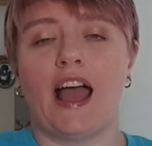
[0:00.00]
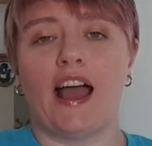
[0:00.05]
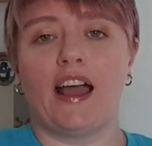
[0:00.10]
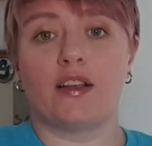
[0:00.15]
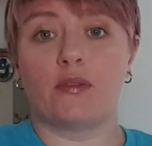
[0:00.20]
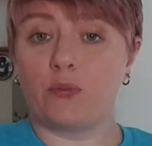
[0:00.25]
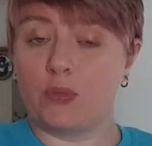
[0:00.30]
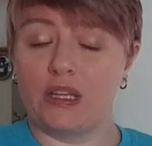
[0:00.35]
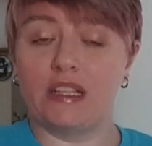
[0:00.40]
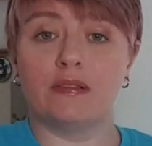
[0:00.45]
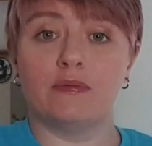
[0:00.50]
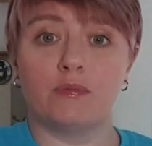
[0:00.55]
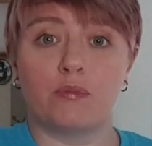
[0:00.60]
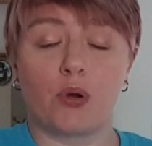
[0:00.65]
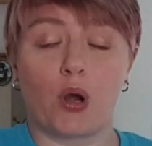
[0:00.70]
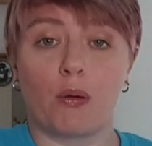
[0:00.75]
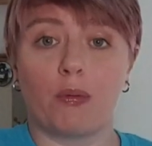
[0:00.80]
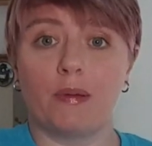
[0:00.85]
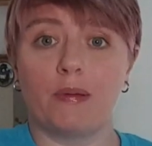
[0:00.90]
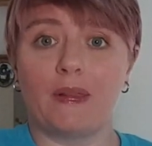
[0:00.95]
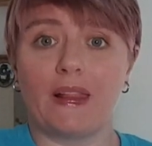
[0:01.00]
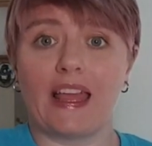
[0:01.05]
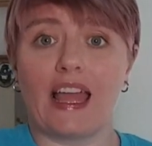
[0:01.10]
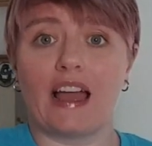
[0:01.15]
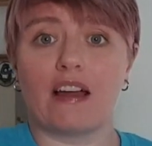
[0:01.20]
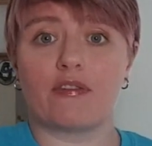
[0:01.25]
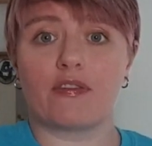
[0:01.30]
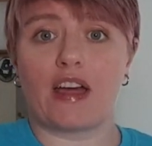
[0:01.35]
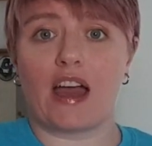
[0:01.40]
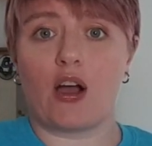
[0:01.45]
And we probably
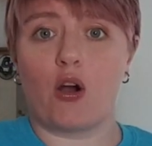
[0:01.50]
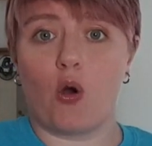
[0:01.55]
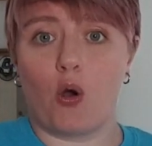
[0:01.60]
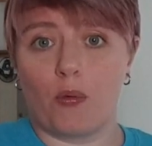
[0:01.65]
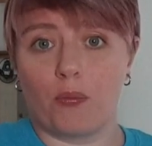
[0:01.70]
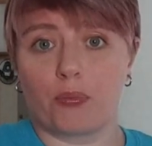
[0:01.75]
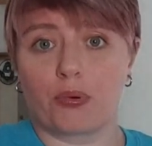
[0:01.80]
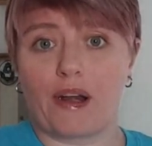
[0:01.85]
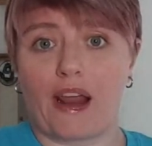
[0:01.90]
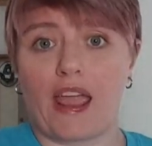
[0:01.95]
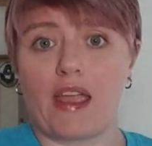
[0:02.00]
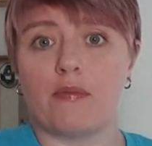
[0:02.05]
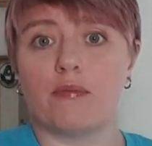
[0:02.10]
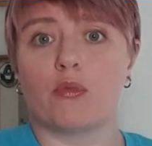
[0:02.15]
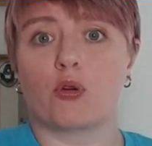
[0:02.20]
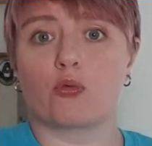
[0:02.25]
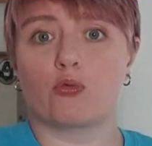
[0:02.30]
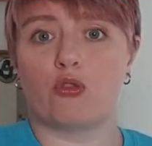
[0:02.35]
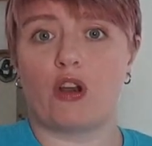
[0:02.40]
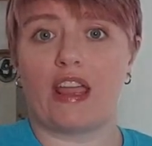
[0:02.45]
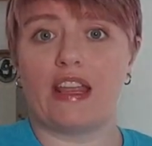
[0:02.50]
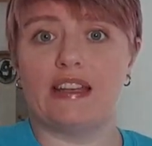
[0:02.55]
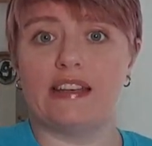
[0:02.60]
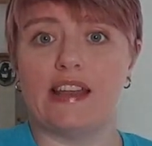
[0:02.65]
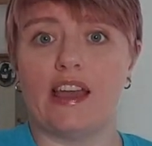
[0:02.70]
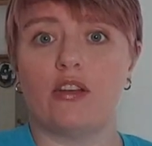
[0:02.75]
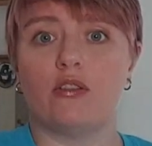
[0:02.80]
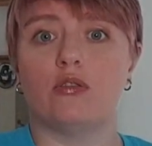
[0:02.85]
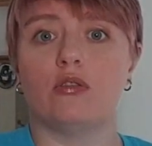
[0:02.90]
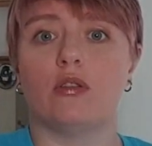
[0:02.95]
have that on-prem right
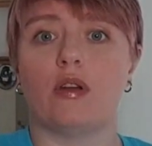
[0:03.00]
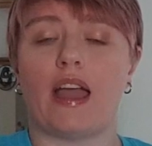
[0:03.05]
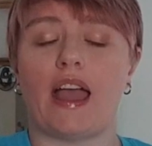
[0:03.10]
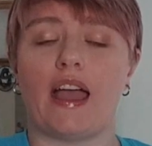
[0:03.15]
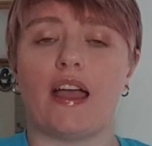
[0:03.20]
now,